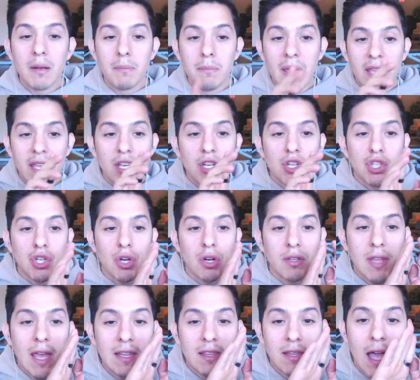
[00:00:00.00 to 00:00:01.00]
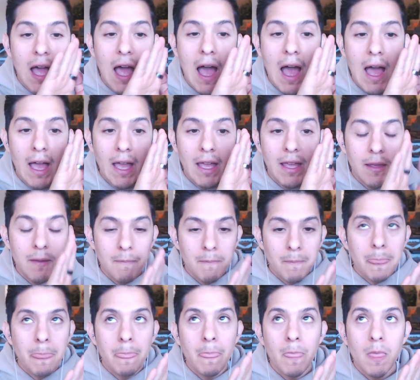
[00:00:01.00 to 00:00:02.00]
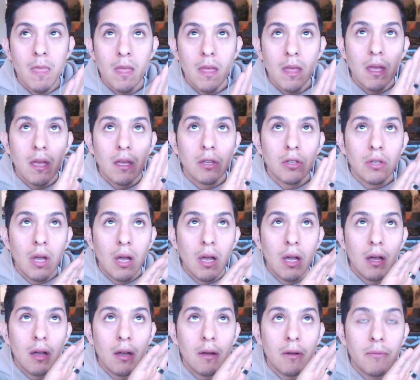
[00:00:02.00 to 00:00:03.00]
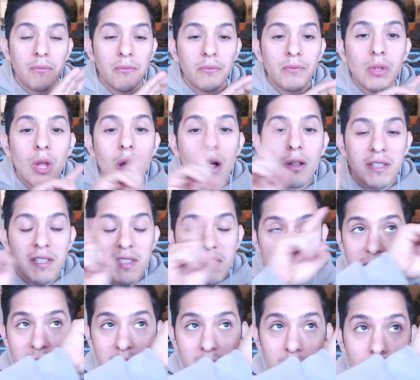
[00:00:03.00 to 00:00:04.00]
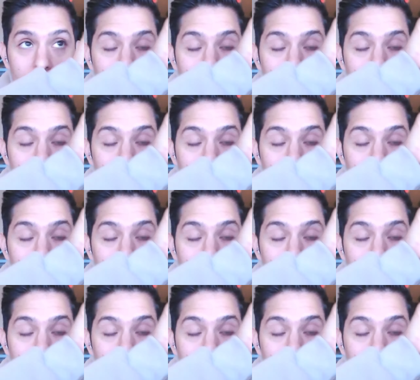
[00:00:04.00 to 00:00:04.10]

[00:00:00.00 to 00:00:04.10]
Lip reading: making sure that the eye flawlessly